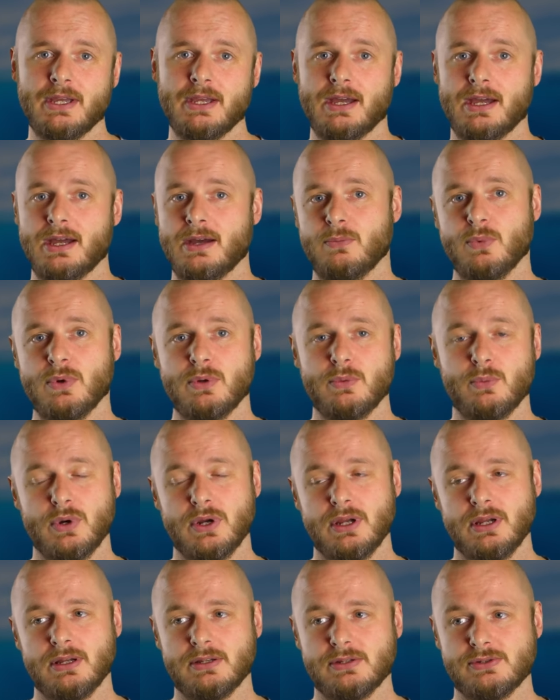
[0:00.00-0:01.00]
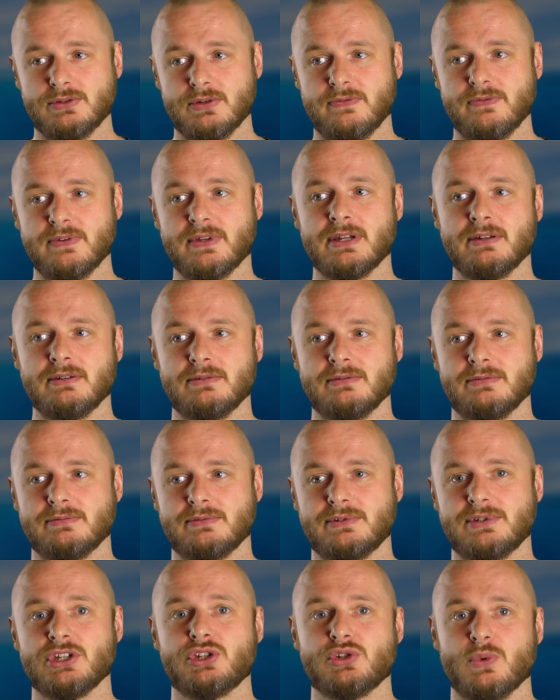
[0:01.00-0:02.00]
when we're sort of in
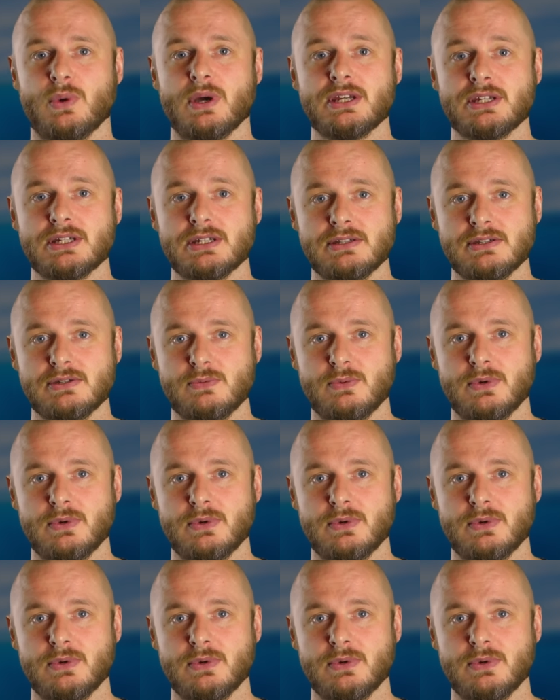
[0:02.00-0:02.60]
situations